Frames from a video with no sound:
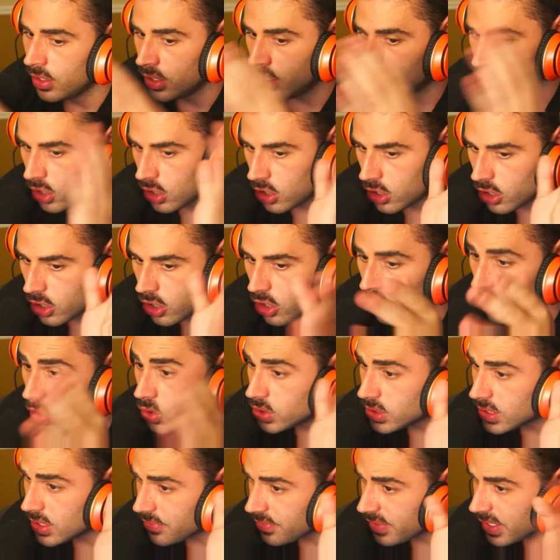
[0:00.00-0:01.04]

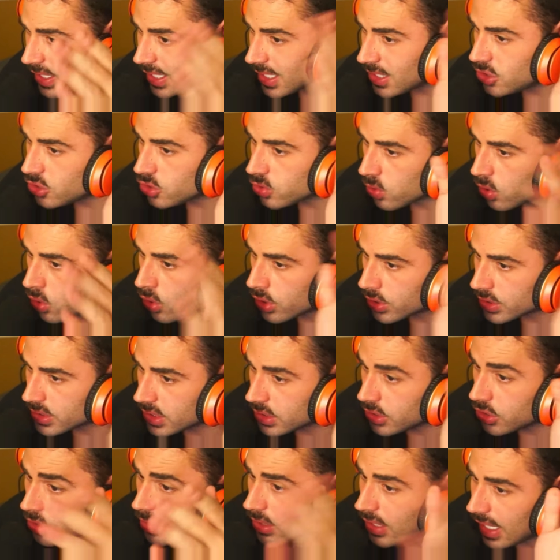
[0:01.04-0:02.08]
Close the fucking drawers in
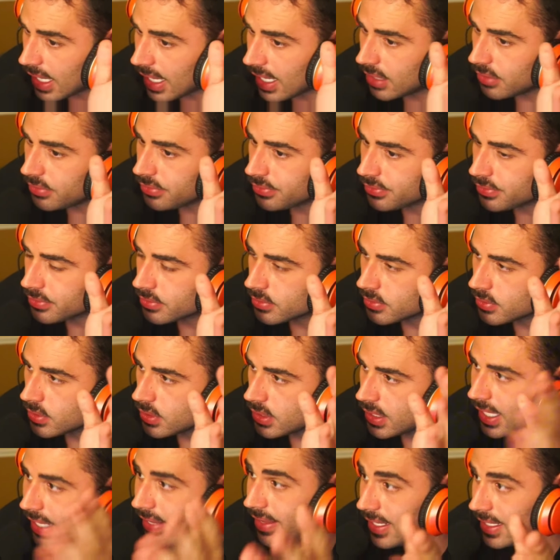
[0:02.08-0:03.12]
your life
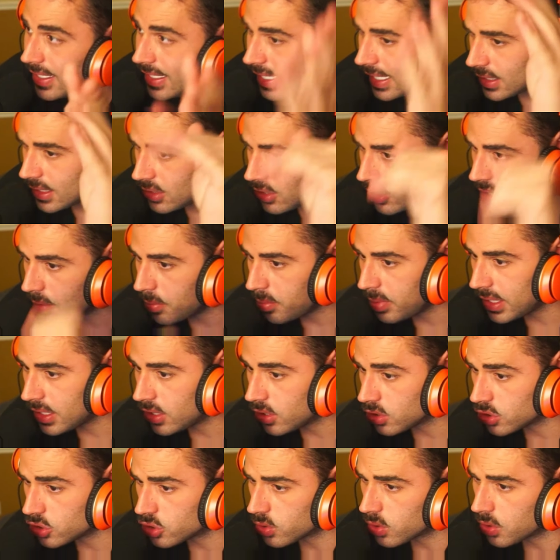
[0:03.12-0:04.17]
and then get to the
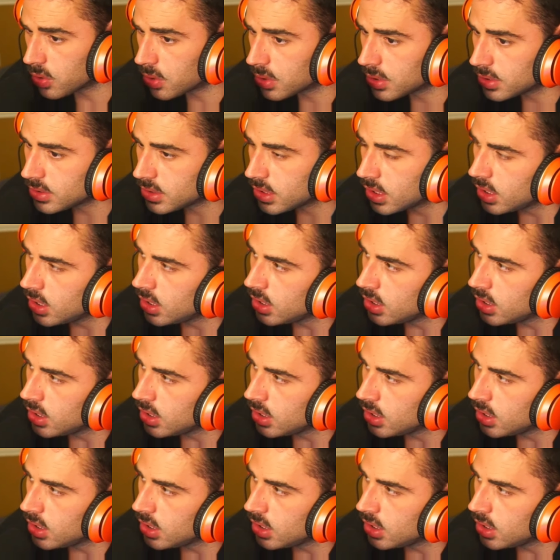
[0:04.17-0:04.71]
bigger drawers.